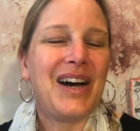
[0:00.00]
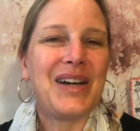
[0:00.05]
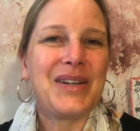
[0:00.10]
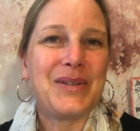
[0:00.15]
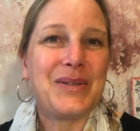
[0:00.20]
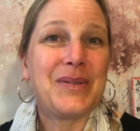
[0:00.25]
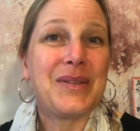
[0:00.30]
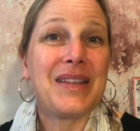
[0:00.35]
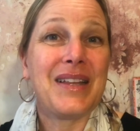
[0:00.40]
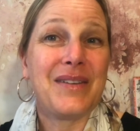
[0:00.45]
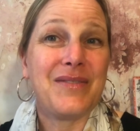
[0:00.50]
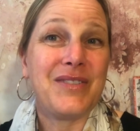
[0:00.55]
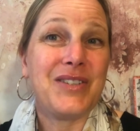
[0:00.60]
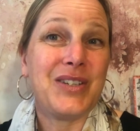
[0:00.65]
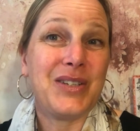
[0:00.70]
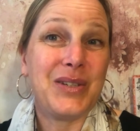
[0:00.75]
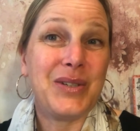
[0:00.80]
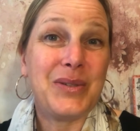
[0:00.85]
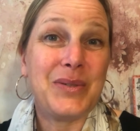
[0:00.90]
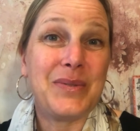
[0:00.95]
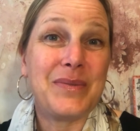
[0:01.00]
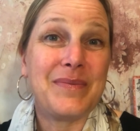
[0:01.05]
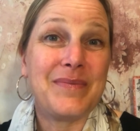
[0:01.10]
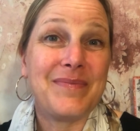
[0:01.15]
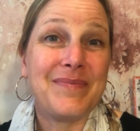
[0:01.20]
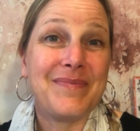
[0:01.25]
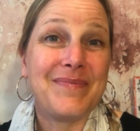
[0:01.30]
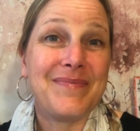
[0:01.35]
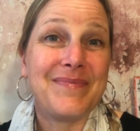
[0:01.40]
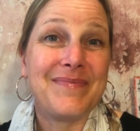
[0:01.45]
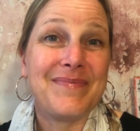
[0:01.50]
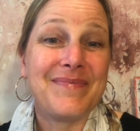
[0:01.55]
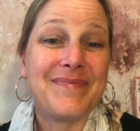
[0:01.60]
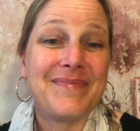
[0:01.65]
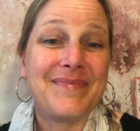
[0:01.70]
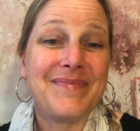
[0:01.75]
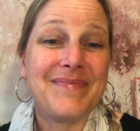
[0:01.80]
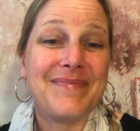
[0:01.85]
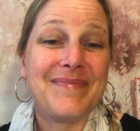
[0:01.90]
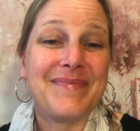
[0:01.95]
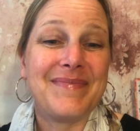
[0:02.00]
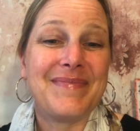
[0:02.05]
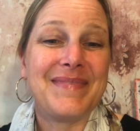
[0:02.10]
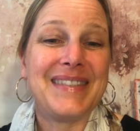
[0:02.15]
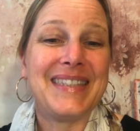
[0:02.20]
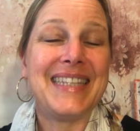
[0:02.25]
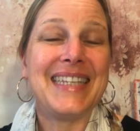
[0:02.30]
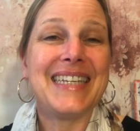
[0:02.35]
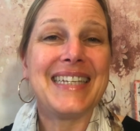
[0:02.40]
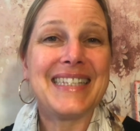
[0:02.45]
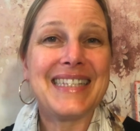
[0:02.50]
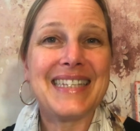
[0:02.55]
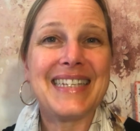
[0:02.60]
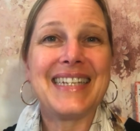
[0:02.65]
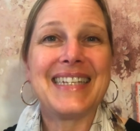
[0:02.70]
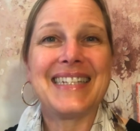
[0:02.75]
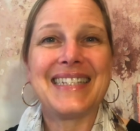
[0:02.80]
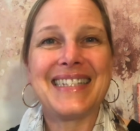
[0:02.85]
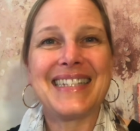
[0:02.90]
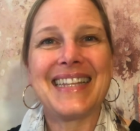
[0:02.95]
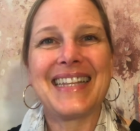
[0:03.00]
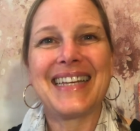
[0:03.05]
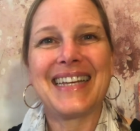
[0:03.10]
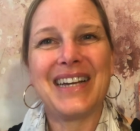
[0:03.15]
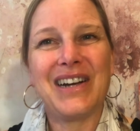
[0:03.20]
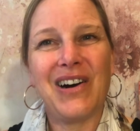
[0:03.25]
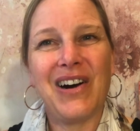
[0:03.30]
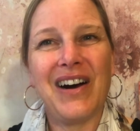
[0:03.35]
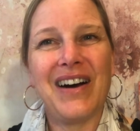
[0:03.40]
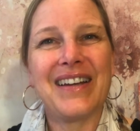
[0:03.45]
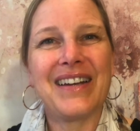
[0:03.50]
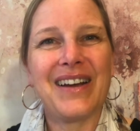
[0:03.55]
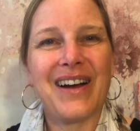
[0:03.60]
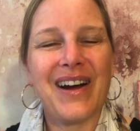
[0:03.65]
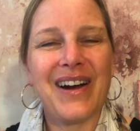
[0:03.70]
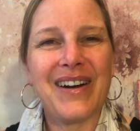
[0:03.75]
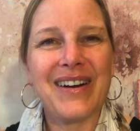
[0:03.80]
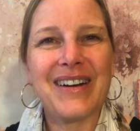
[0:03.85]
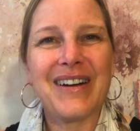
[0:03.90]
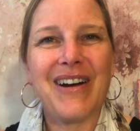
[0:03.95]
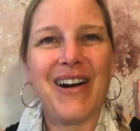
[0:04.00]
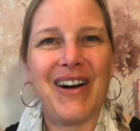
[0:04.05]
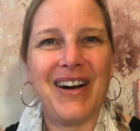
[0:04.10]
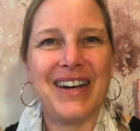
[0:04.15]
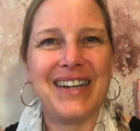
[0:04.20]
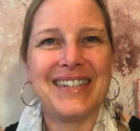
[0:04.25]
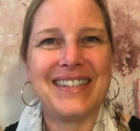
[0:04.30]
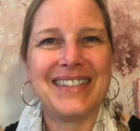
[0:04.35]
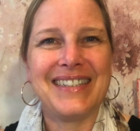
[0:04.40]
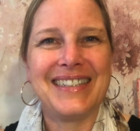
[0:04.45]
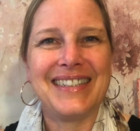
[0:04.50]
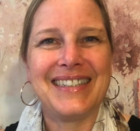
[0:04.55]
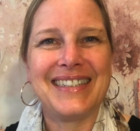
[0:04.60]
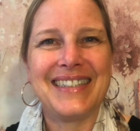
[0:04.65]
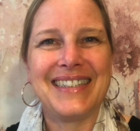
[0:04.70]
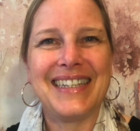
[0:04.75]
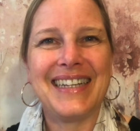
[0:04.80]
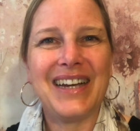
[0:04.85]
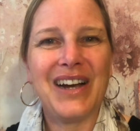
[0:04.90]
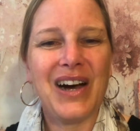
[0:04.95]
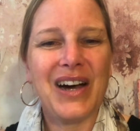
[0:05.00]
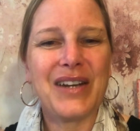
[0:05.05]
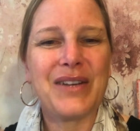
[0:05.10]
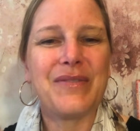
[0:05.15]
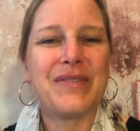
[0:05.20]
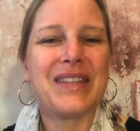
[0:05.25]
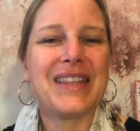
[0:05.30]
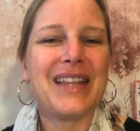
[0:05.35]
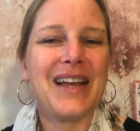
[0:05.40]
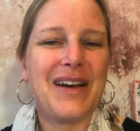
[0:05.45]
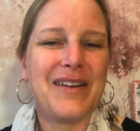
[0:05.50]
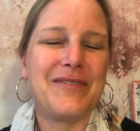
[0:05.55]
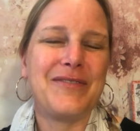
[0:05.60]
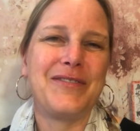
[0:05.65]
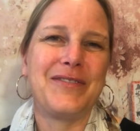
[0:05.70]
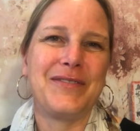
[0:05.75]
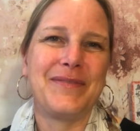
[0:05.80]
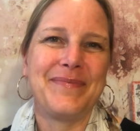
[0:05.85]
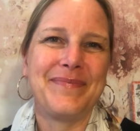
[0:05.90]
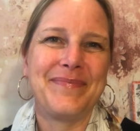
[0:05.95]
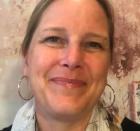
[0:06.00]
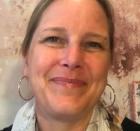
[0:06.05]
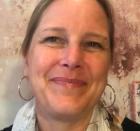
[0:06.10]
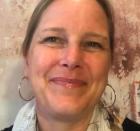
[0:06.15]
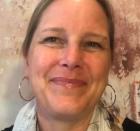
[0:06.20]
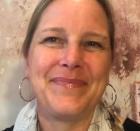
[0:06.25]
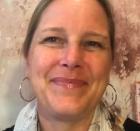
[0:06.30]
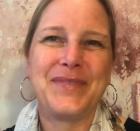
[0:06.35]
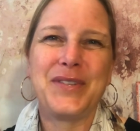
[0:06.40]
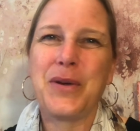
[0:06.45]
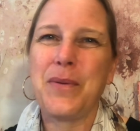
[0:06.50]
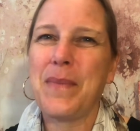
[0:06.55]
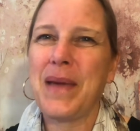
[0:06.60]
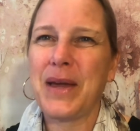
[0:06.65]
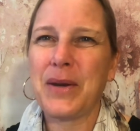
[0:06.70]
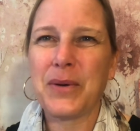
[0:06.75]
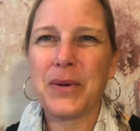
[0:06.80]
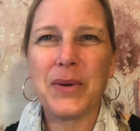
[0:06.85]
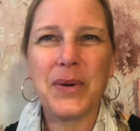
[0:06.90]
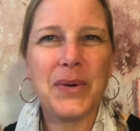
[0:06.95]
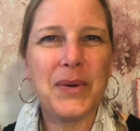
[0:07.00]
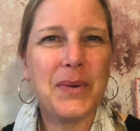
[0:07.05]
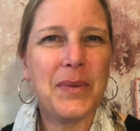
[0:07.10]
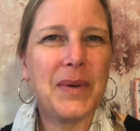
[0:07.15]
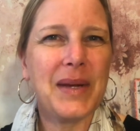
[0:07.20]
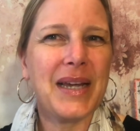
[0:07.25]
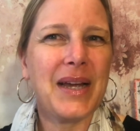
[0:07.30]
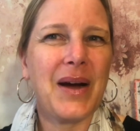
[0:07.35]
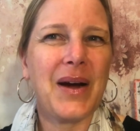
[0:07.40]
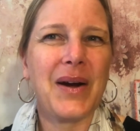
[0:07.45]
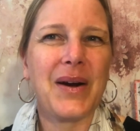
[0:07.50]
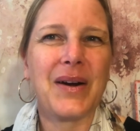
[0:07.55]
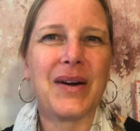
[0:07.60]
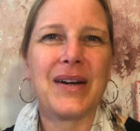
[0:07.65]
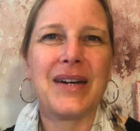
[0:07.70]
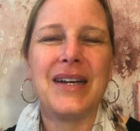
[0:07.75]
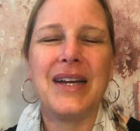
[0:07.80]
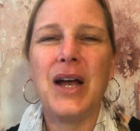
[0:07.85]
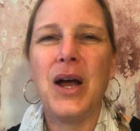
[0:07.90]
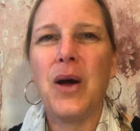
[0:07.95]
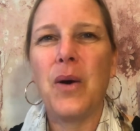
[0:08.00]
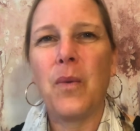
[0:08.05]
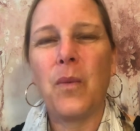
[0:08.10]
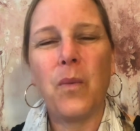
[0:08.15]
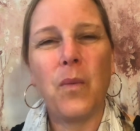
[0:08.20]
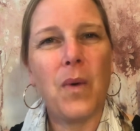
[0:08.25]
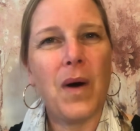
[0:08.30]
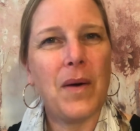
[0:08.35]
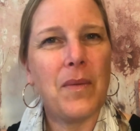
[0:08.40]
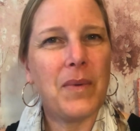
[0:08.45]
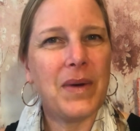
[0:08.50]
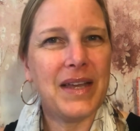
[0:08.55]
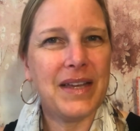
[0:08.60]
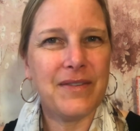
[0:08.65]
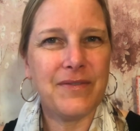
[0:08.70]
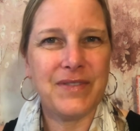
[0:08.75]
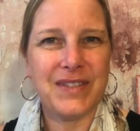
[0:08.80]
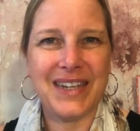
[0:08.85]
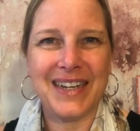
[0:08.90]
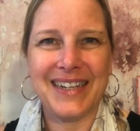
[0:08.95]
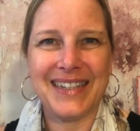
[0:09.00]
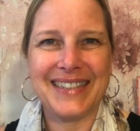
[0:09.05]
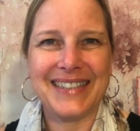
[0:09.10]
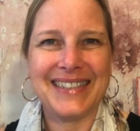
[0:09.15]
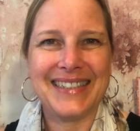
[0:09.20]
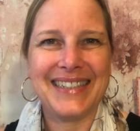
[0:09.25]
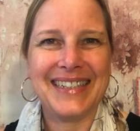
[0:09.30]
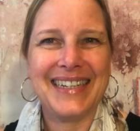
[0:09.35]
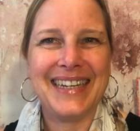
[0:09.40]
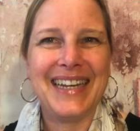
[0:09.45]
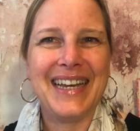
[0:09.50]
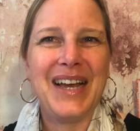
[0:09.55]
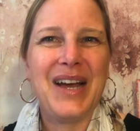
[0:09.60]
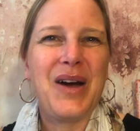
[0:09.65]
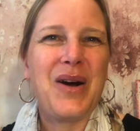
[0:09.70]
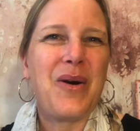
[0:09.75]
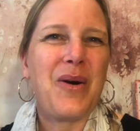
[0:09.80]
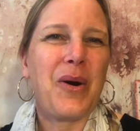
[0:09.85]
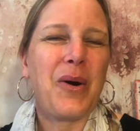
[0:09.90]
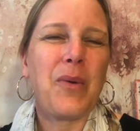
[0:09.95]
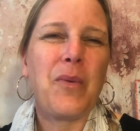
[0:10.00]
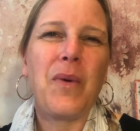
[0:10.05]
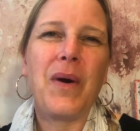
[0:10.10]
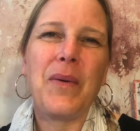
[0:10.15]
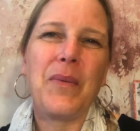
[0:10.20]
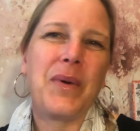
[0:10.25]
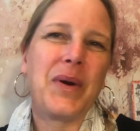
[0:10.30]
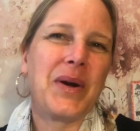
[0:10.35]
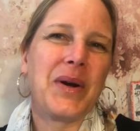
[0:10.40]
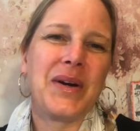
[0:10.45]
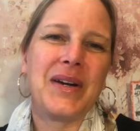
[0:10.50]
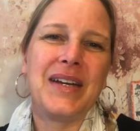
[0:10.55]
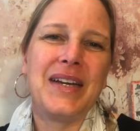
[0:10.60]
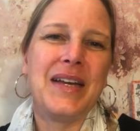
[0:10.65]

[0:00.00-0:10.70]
Who loves you? This is the God, our God, the God of love. No matter who we are, what we have done, or what we're